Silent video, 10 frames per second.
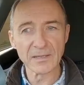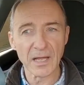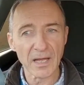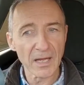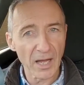
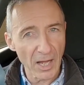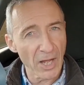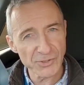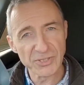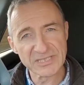
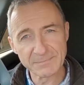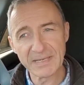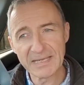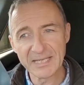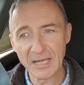harsher
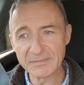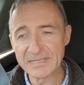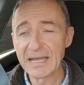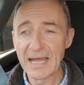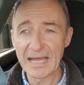speed
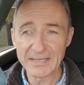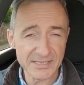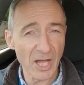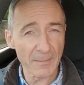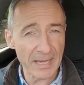humps
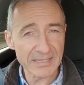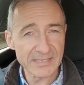and tarmac